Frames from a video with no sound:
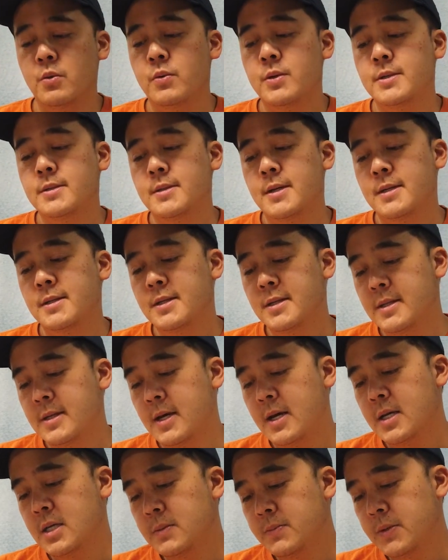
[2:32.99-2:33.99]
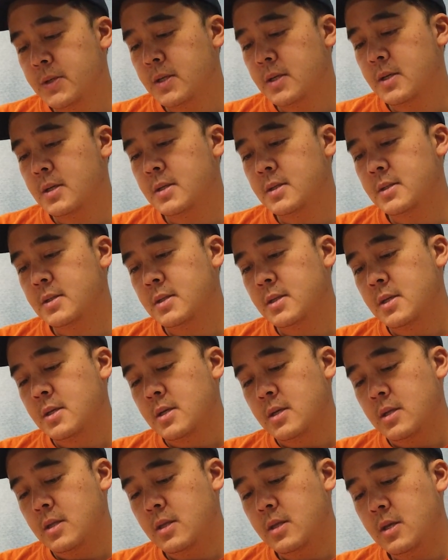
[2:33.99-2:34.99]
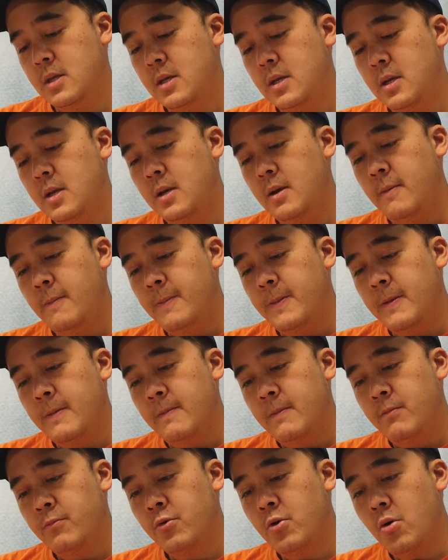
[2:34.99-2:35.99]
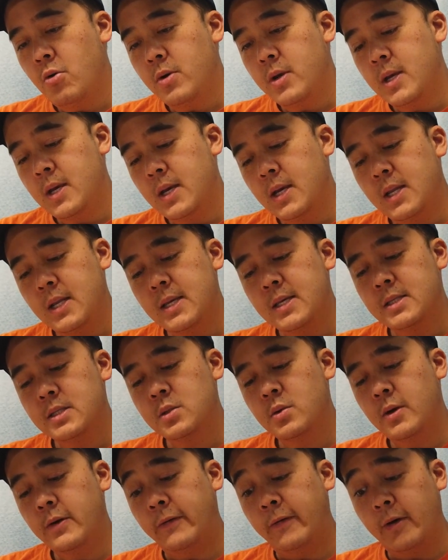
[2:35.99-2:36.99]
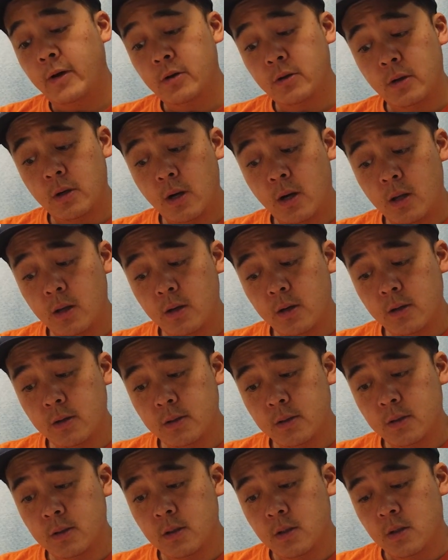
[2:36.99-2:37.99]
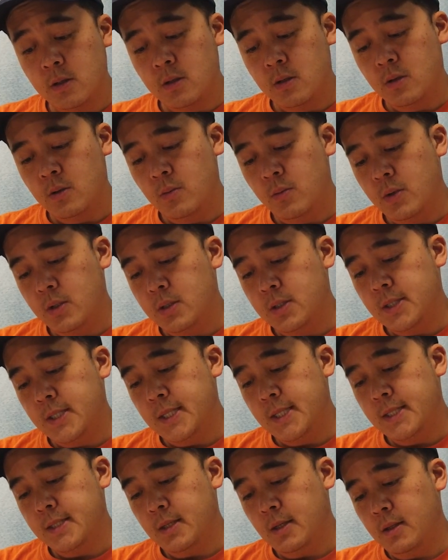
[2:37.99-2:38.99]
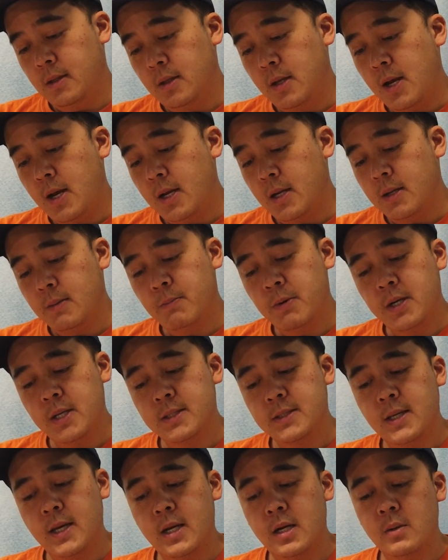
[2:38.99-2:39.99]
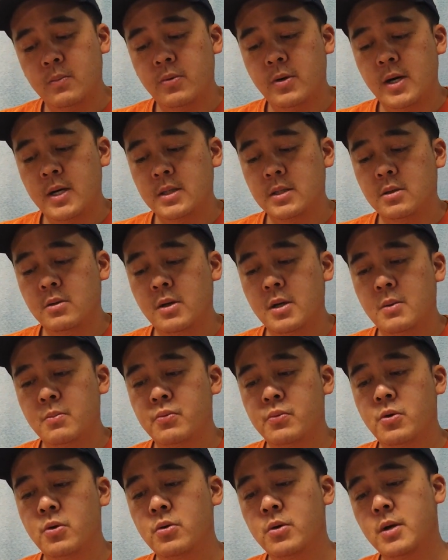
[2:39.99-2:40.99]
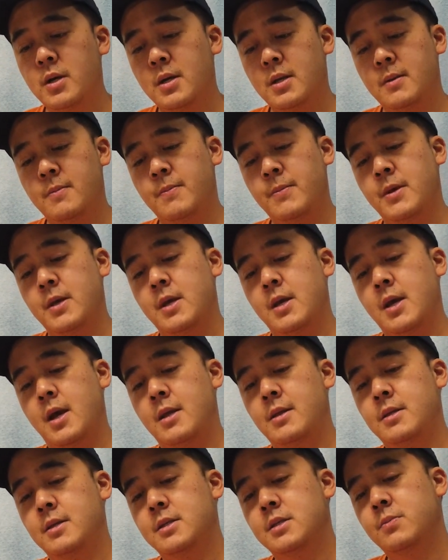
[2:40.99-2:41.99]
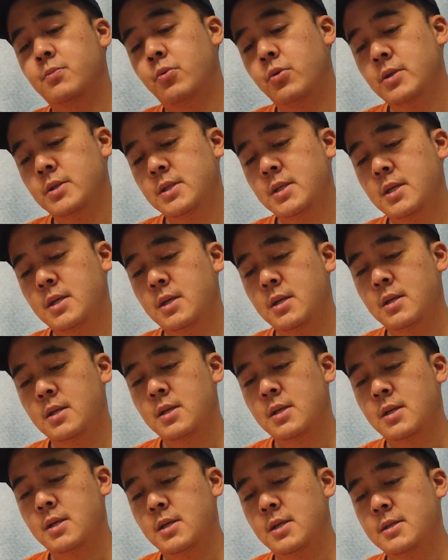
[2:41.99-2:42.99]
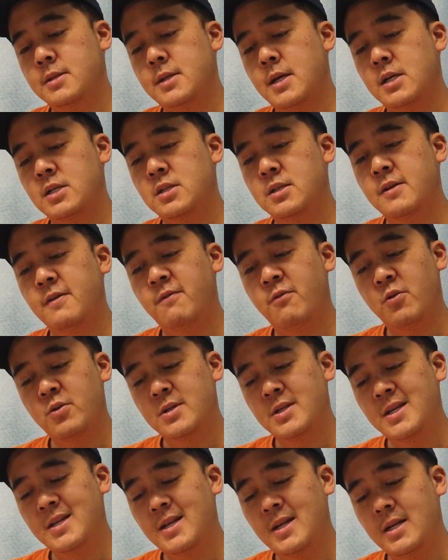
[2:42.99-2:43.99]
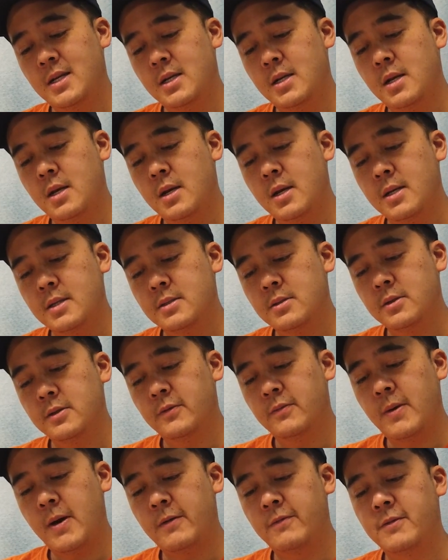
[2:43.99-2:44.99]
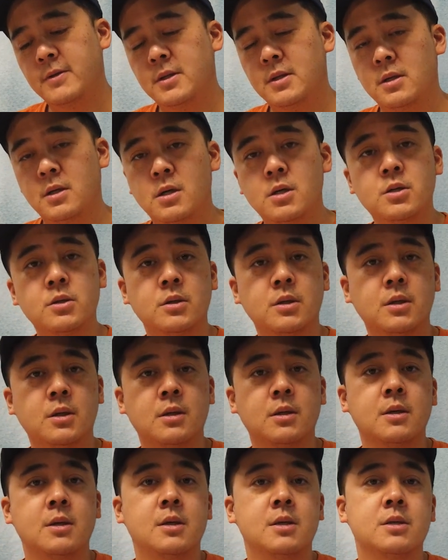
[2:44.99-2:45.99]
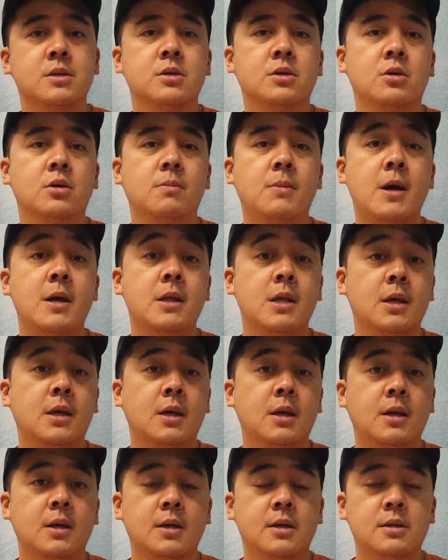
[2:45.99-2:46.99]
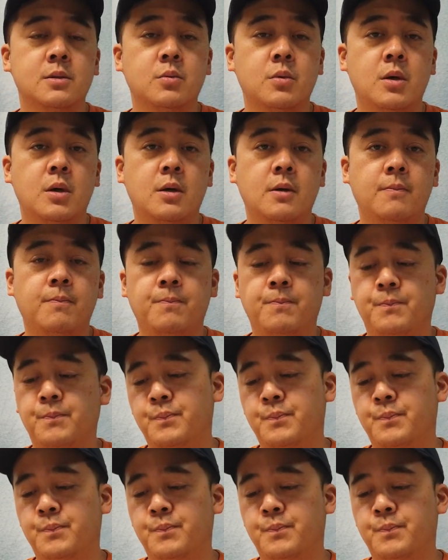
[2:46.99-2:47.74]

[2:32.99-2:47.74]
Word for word: The reason I did that is because the Pro Kit is $2,500, which is a lot, but it's an enterprise grade Pro Kit. And the sports kit is actually $1,499, so it's about $1,500. So my thinking is, well,